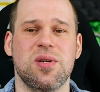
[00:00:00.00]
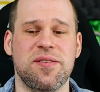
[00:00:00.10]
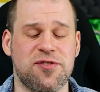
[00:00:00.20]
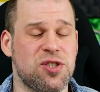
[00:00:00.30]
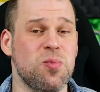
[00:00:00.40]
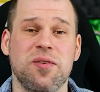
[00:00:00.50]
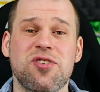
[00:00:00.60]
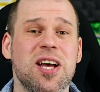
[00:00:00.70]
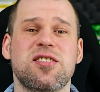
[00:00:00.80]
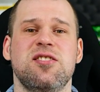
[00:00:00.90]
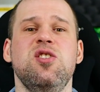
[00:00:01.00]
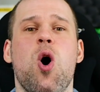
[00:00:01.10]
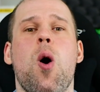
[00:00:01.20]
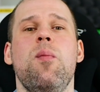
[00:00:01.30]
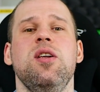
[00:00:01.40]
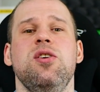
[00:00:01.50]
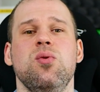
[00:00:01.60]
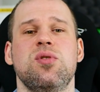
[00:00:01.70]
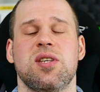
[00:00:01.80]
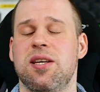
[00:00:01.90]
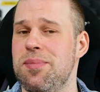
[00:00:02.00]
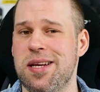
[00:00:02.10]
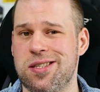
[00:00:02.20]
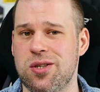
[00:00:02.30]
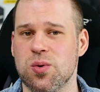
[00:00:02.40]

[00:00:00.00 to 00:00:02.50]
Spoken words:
if with just normal use in mixed